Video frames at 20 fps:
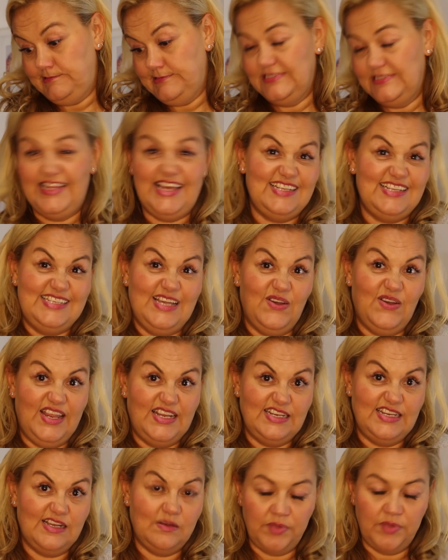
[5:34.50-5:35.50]
So that's how I
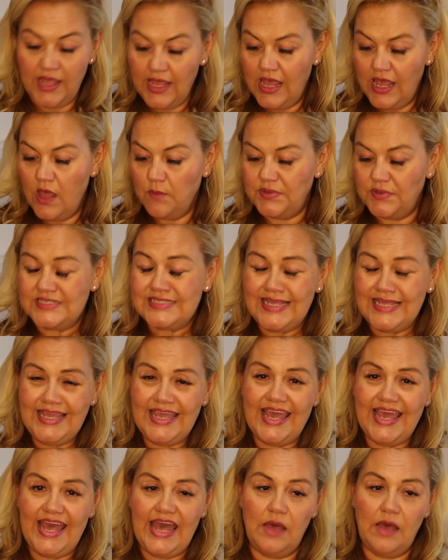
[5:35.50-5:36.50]
ended up. But
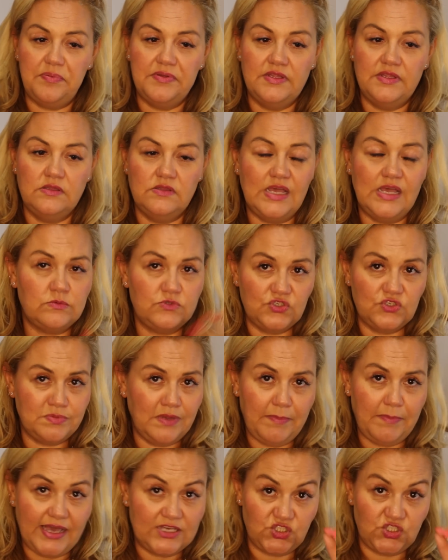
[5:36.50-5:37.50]
skincare happened, that was just
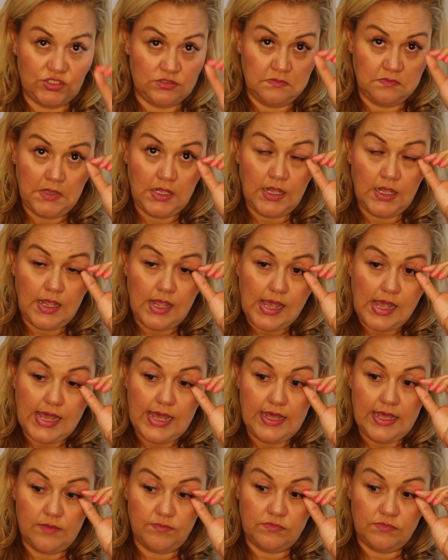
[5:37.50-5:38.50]
my passion.
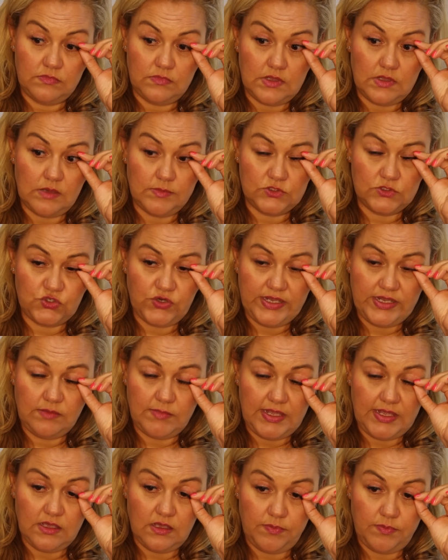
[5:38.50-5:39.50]
I'm a trained
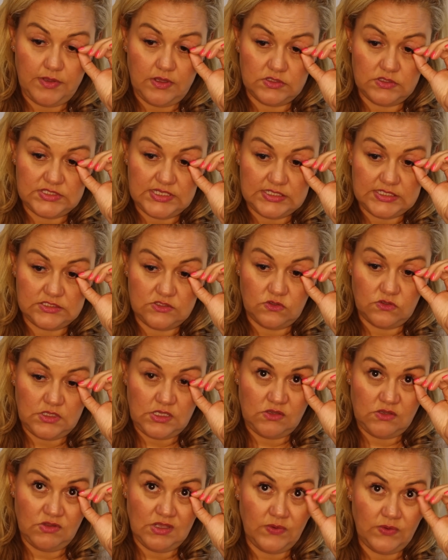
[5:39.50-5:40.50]
makeup artist, not that
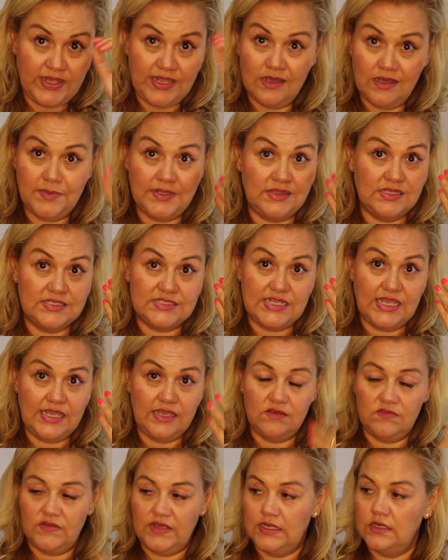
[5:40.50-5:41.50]
you'd know it, I mean the
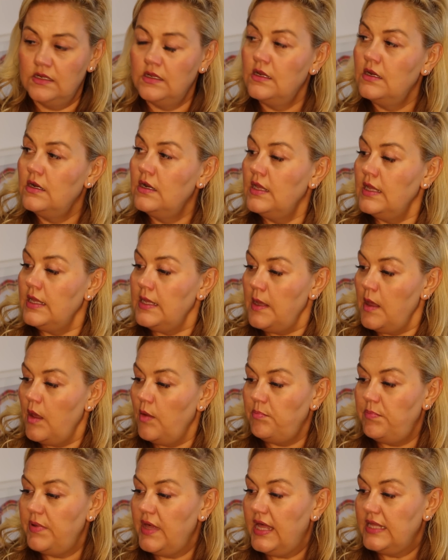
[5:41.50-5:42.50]
state of it.
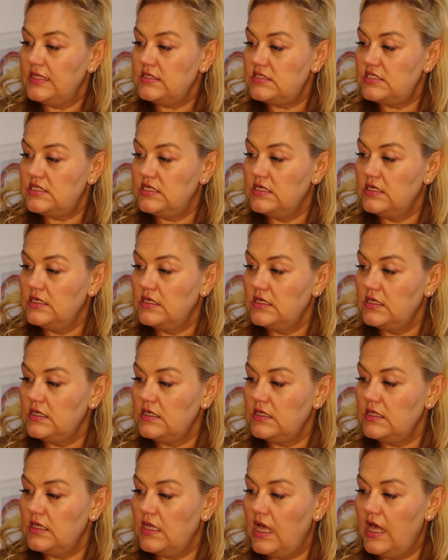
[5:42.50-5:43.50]
But
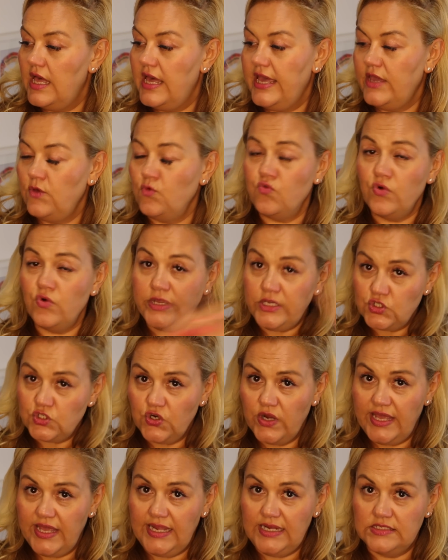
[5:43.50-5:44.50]
I
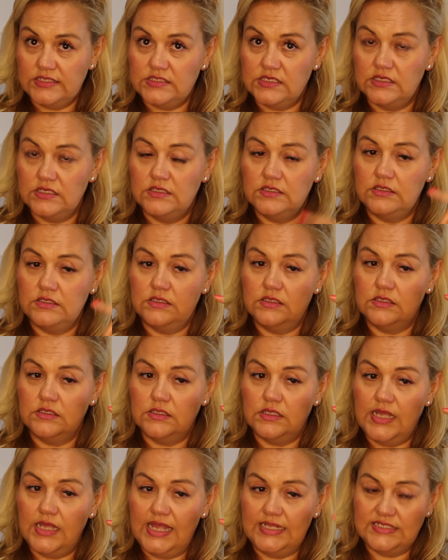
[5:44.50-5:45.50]
retrained
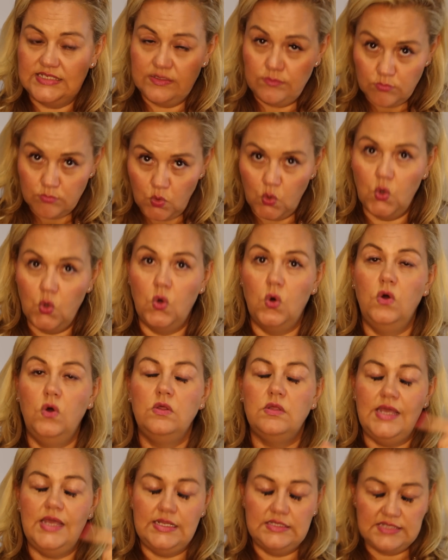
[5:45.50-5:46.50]
and did
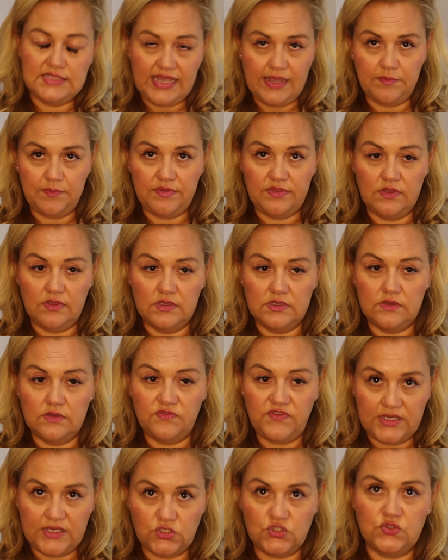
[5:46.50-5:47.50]
more in-depth
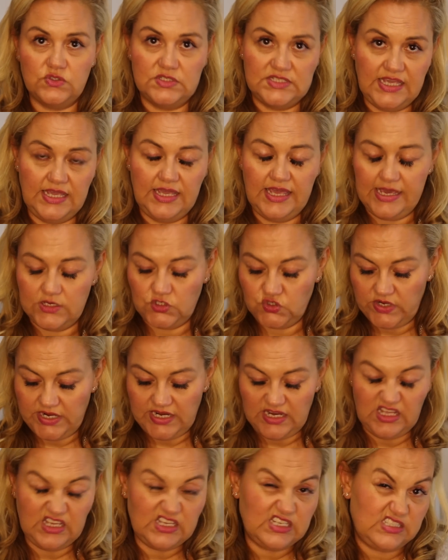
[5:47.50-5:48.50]
facial skincare
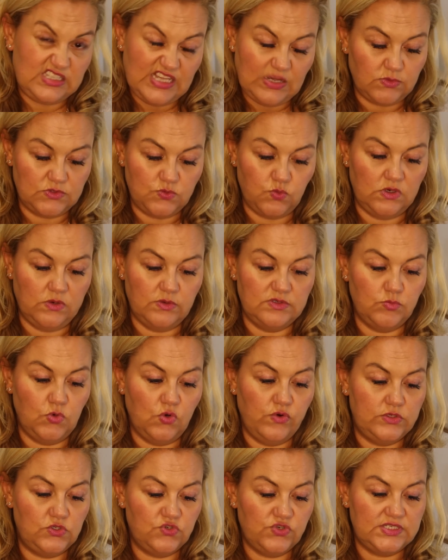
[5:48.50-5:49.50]
training because that was what I was
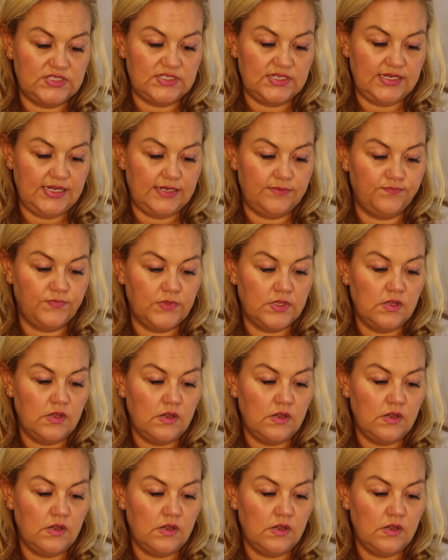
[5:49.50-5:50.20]
more interested in.